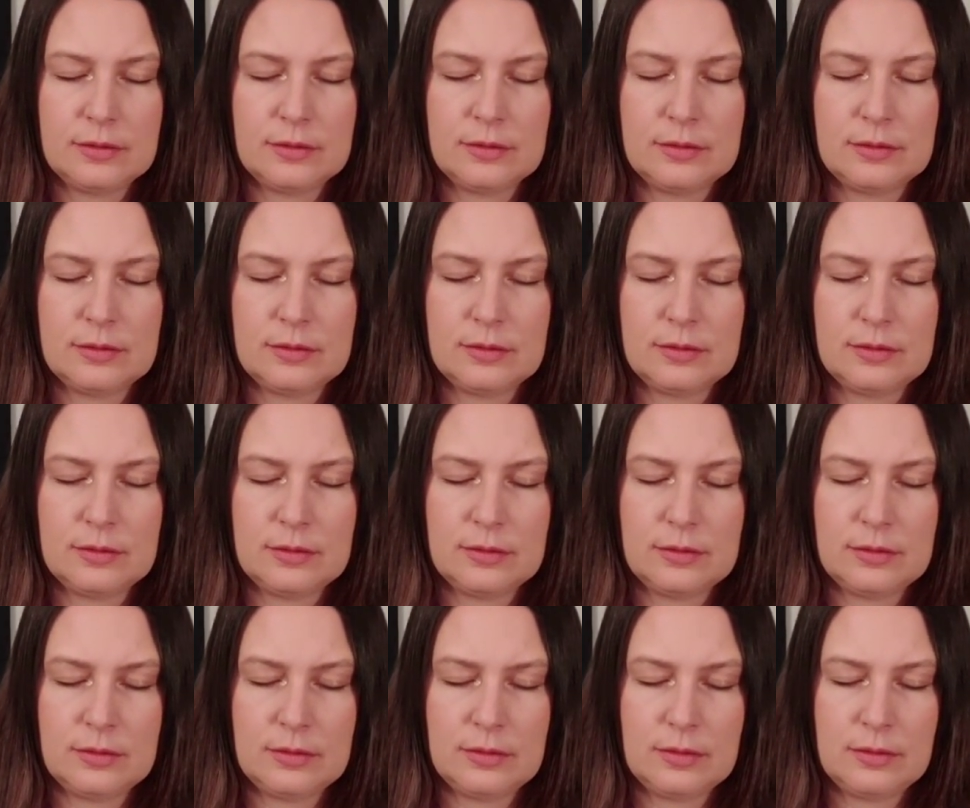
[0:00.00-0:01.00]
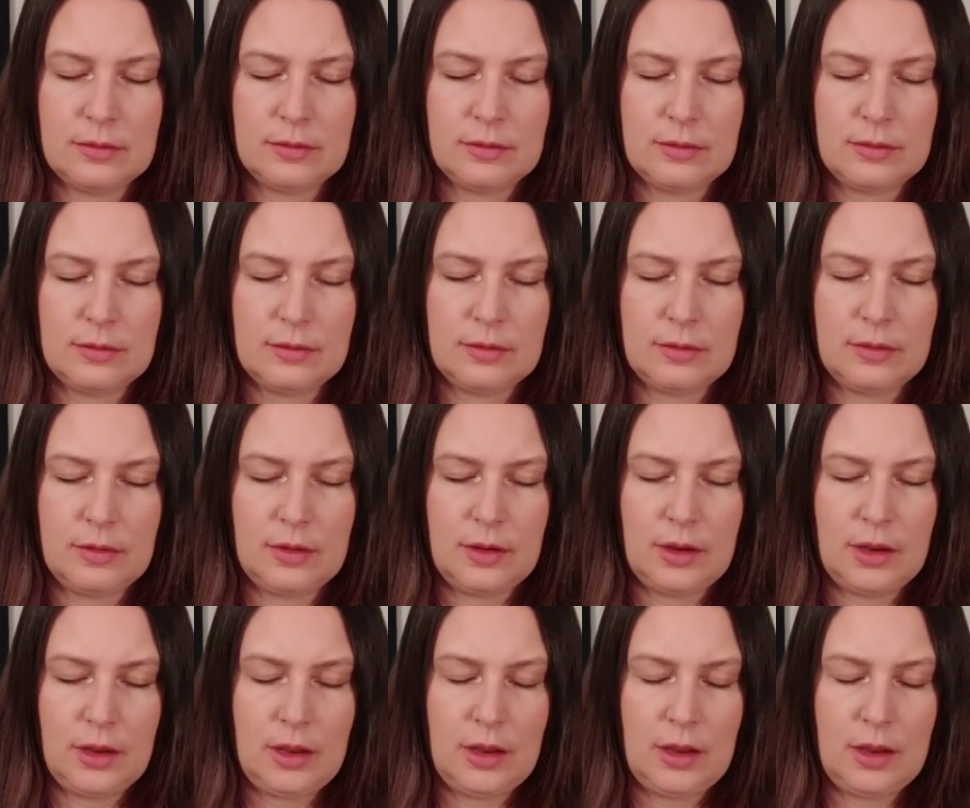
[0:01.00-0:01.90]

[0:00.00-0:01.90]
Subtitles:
Nothing is said.